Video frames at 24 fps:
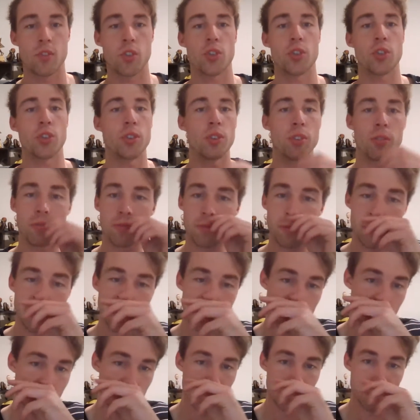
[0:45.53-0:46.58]
Cool.
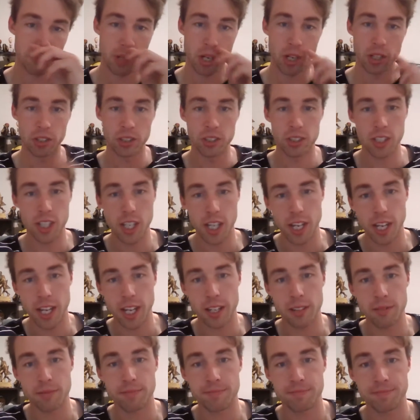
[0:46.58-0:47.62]
Let's post
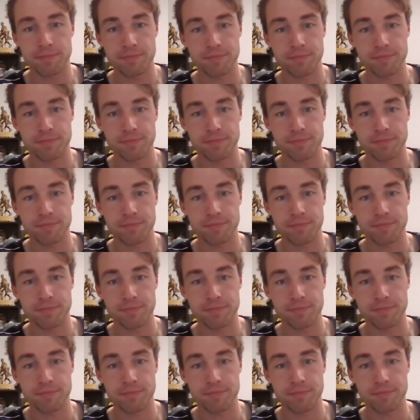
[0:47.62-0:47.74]
that.